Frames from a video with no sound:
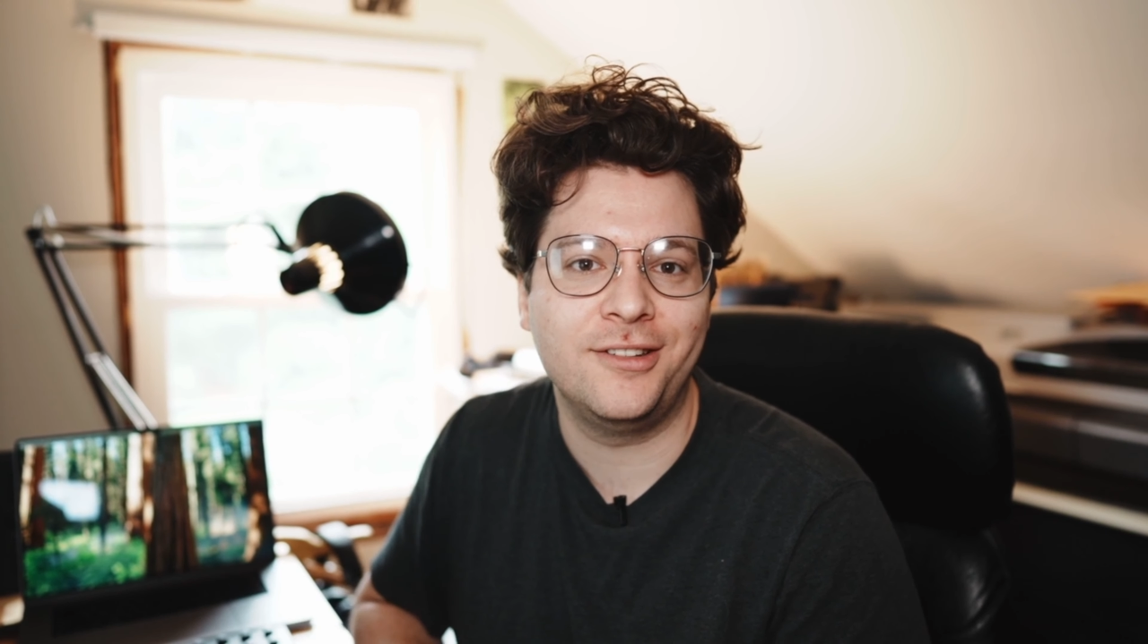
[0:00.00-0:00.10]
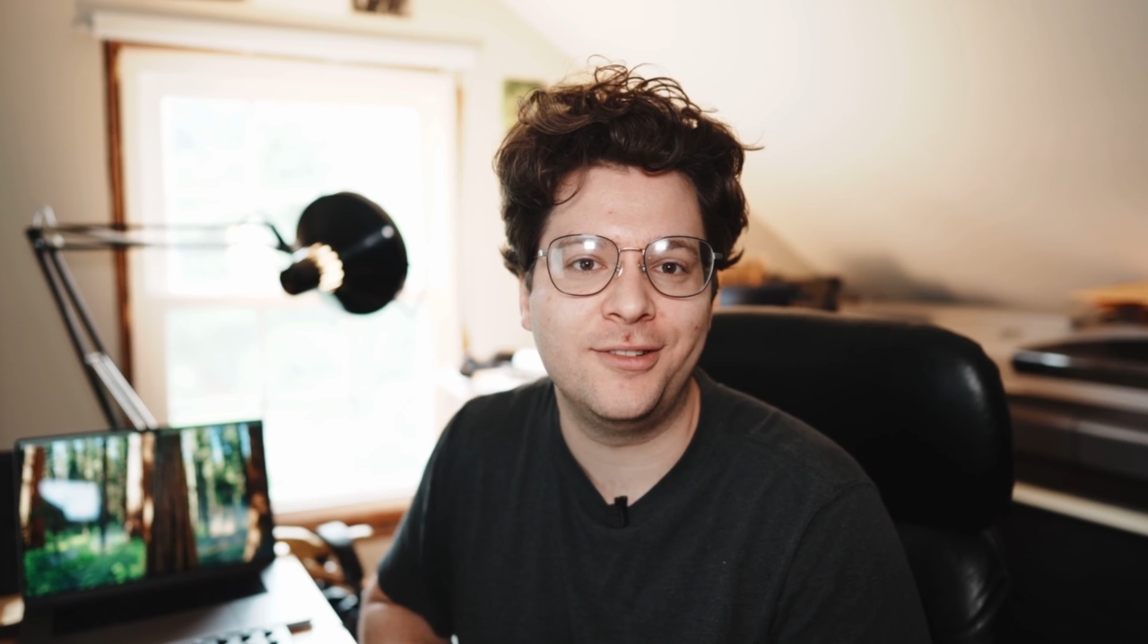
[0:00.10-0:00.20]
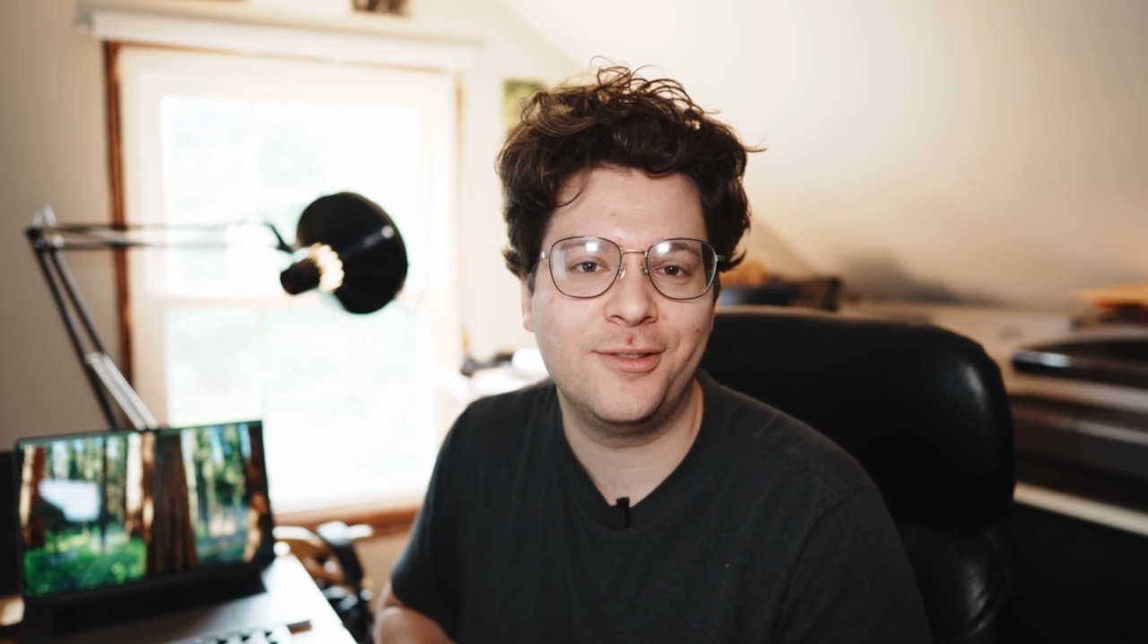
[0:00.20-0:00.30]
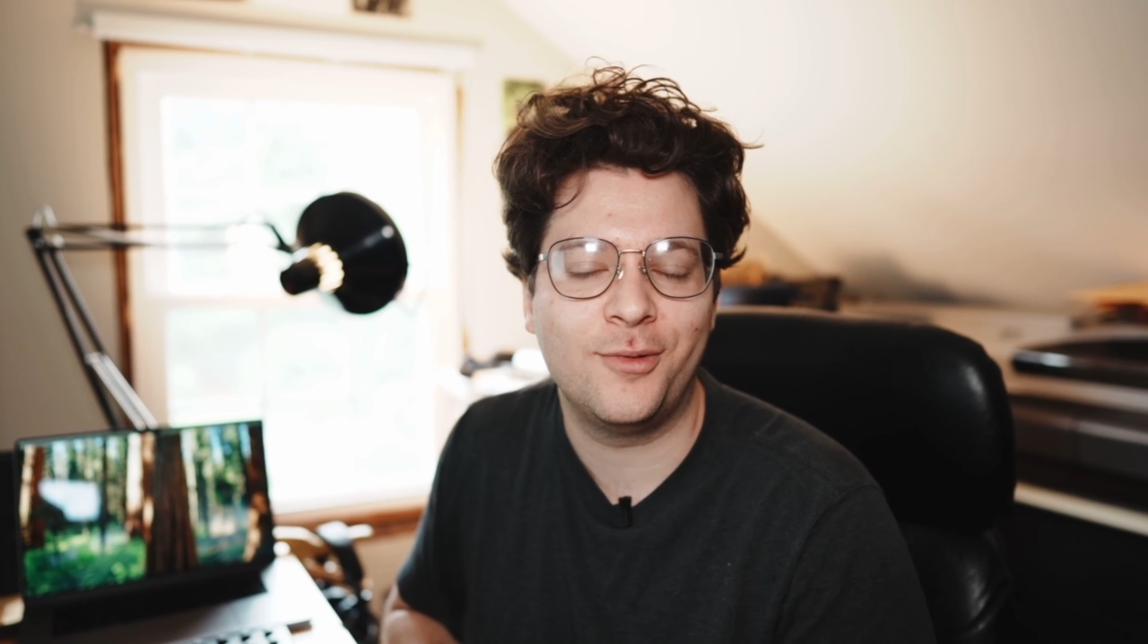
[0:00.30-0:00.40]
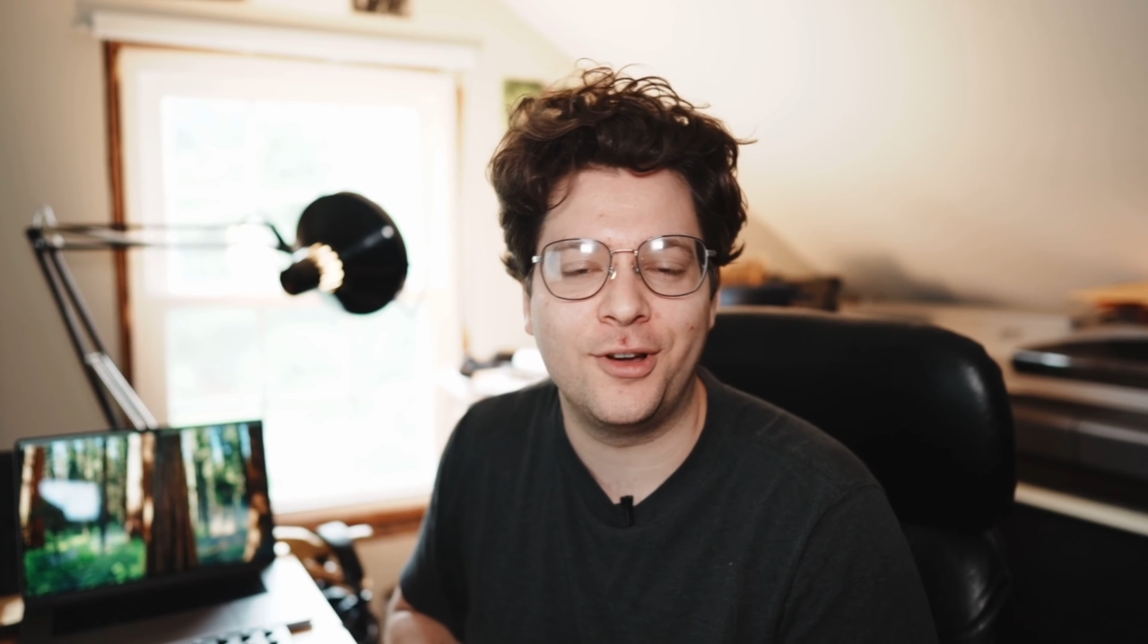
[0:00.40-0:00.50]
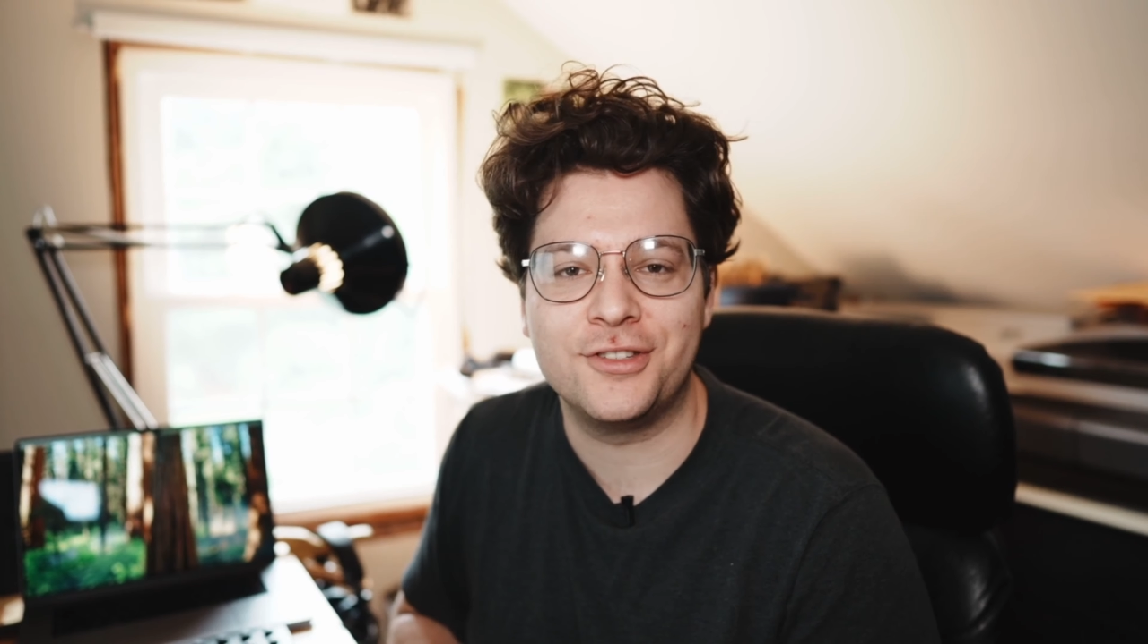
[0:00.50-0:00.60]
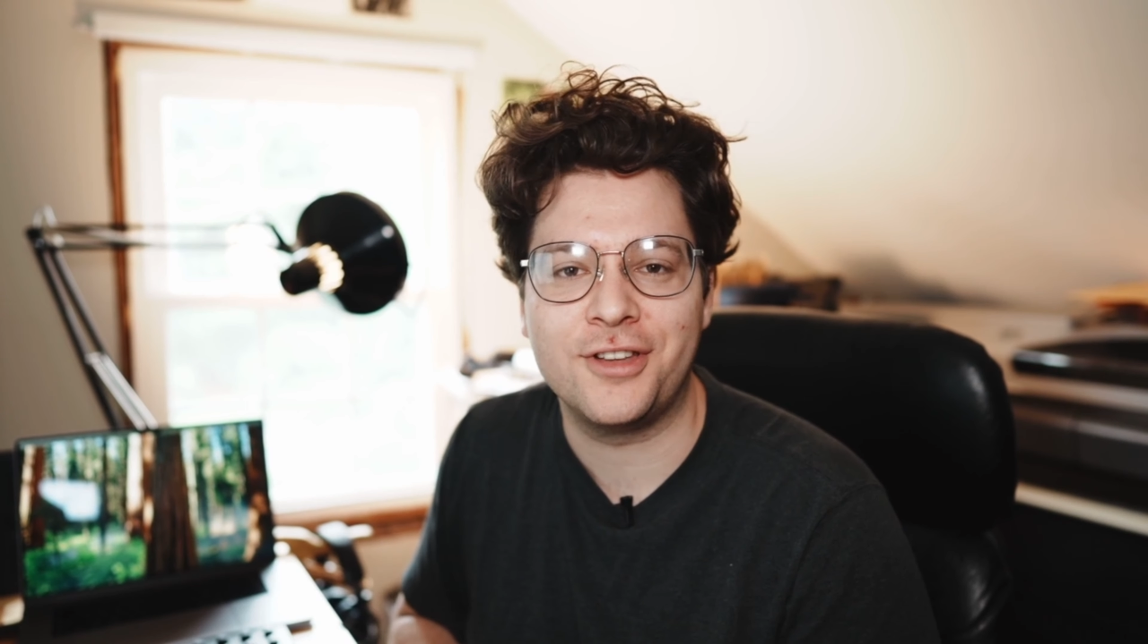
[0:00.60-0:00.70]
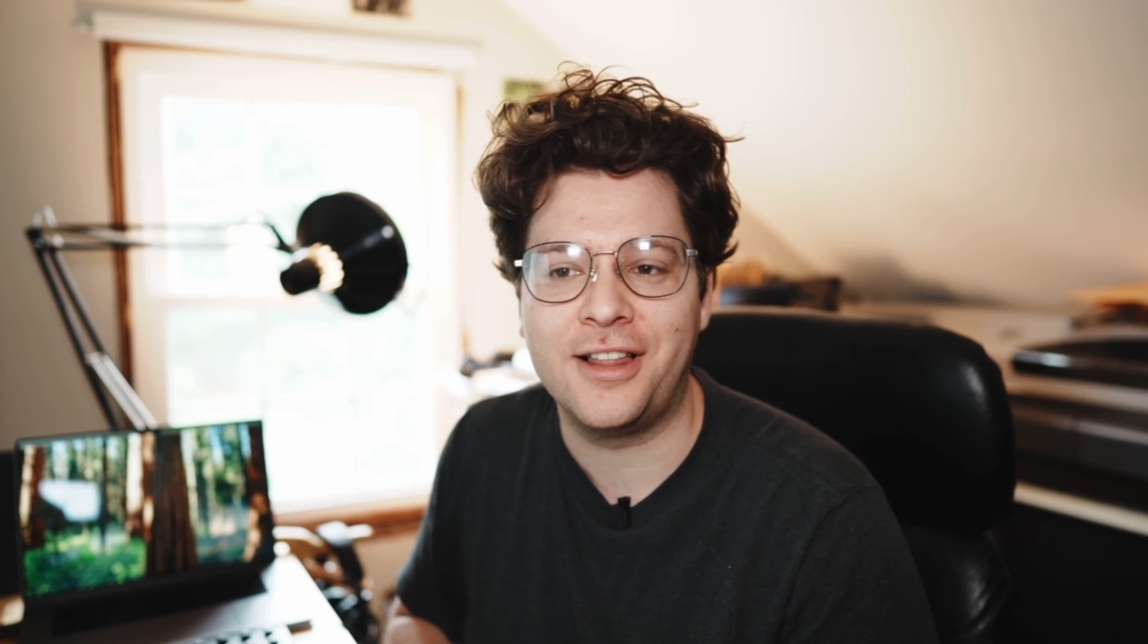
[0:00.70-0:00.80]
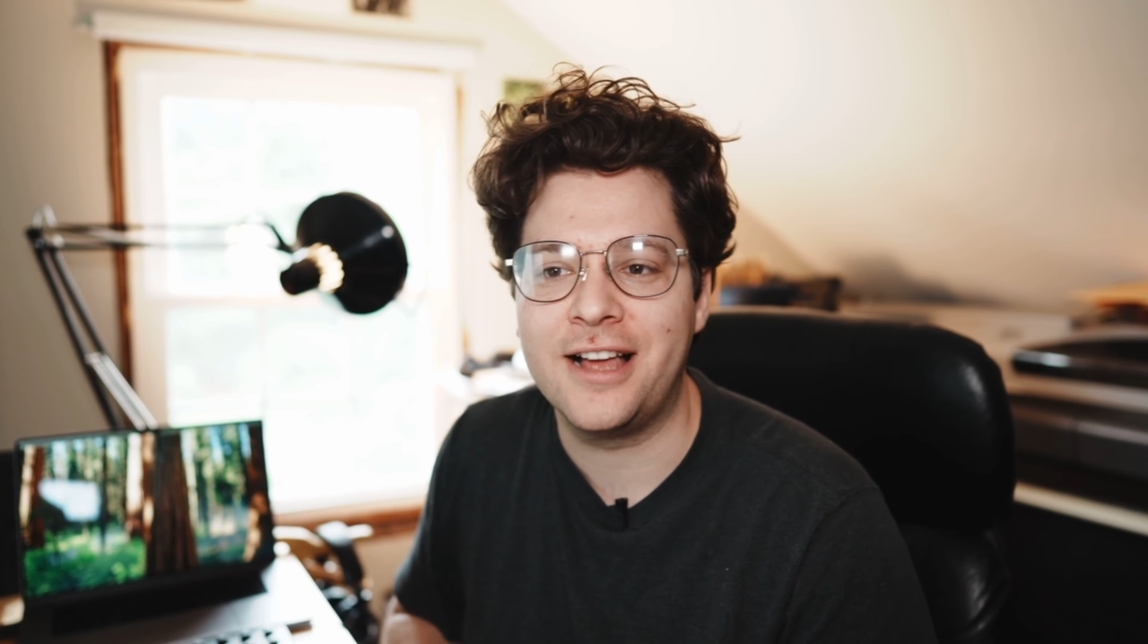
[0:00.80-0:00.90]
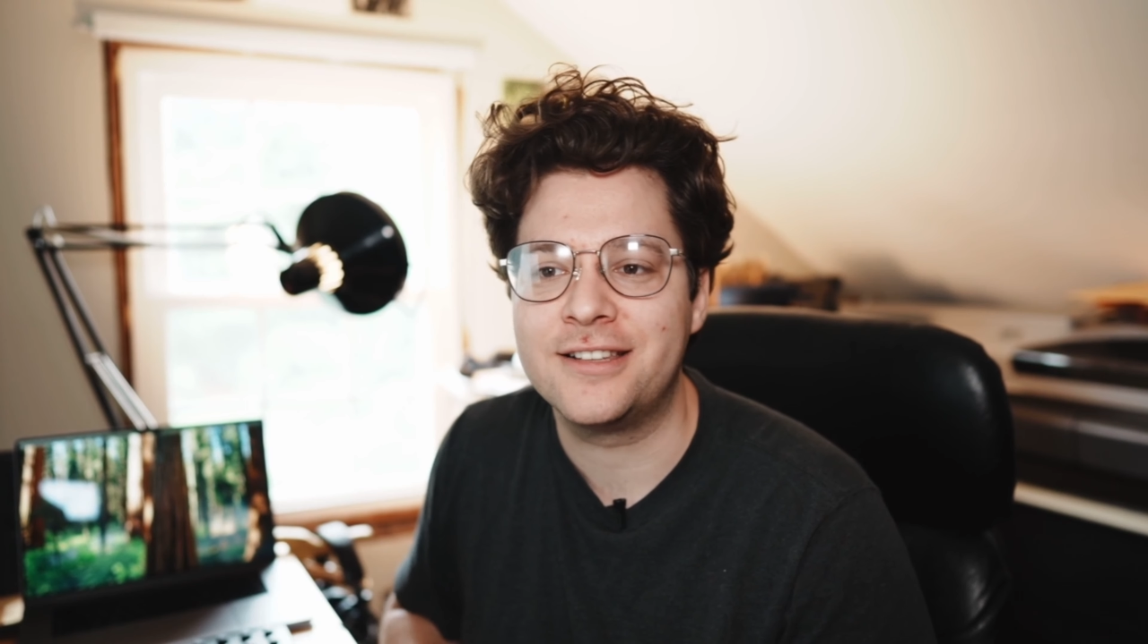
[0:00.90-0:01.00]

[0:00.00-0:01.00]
what you saw last